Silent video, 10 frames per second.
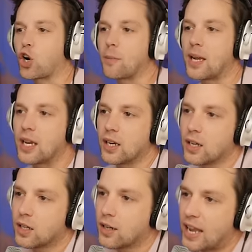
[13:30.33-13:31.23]
Herbie.
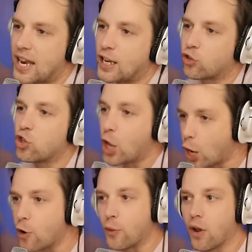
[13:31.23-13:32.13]
It is
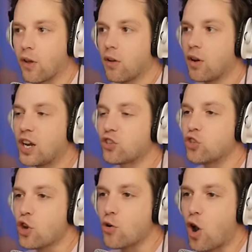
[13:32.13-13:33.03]
noon. It's
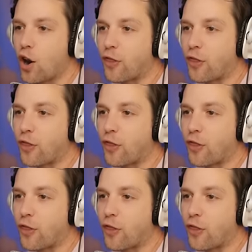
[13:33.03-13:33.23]
noon on a